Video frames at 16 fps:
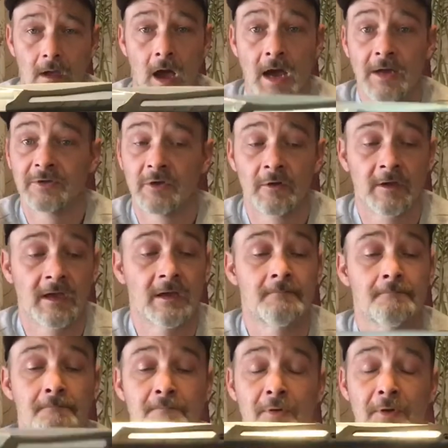I took
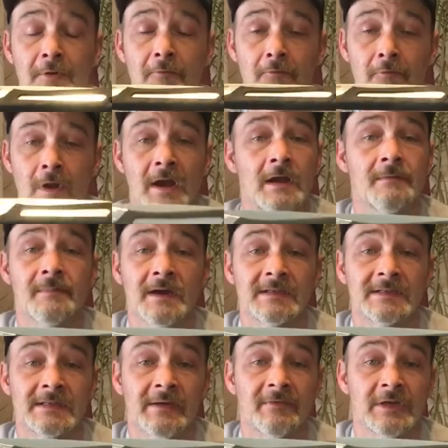it, put it right in my
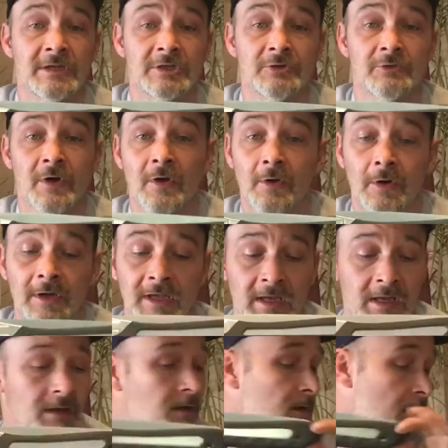72-hour
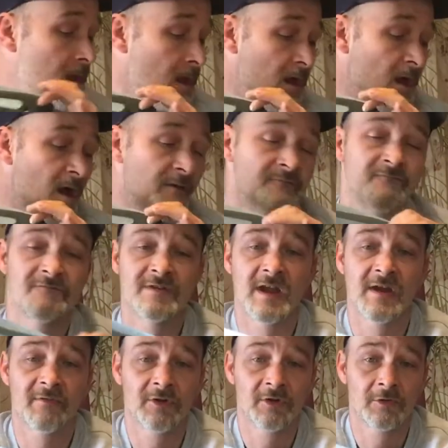kit. I've
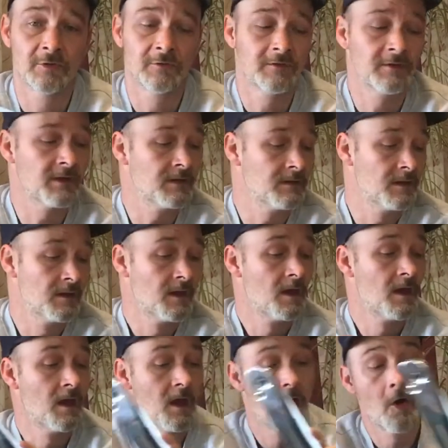never used it.
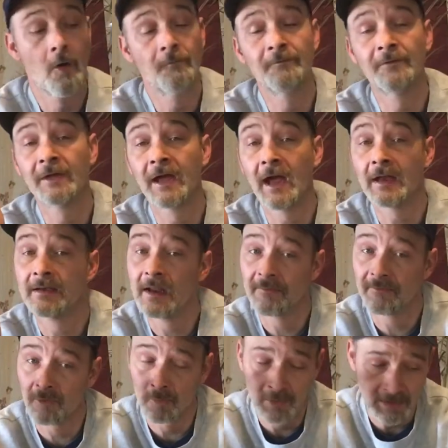Hopefully I
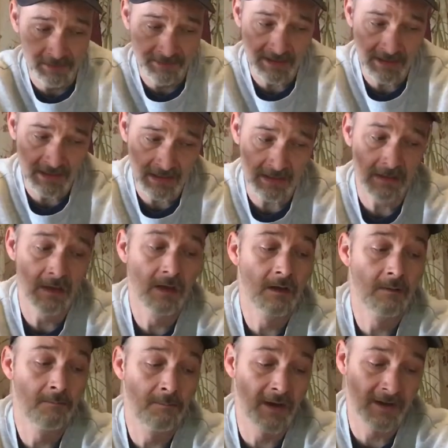never will need it,
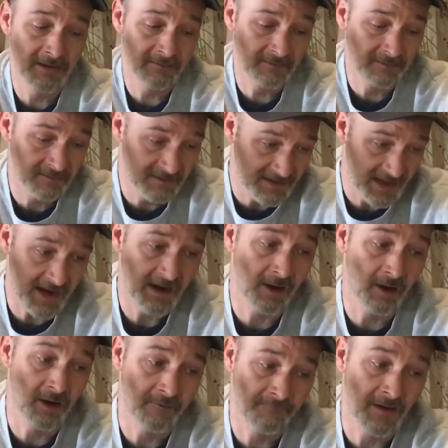but it's
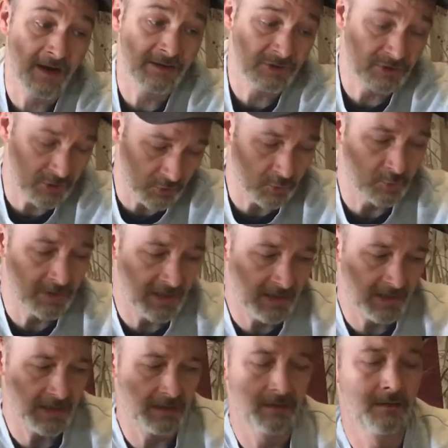there if I do
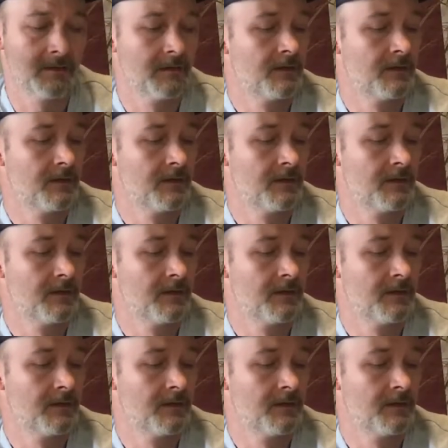need it.